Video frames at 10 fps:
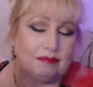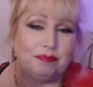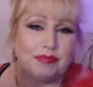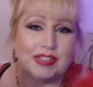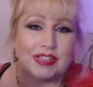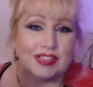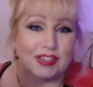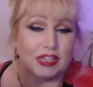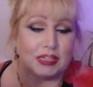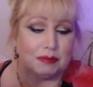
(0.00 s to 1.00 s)
So it's a
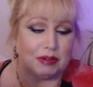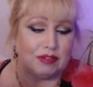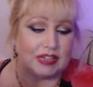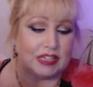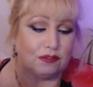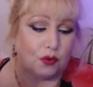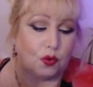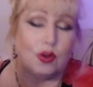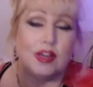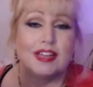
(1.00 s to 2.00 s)
90-minute reading
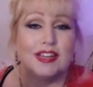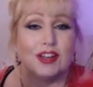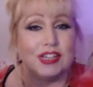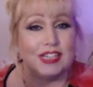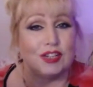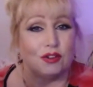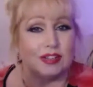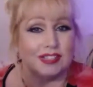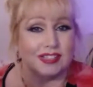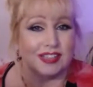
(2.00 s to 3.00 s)
for $90.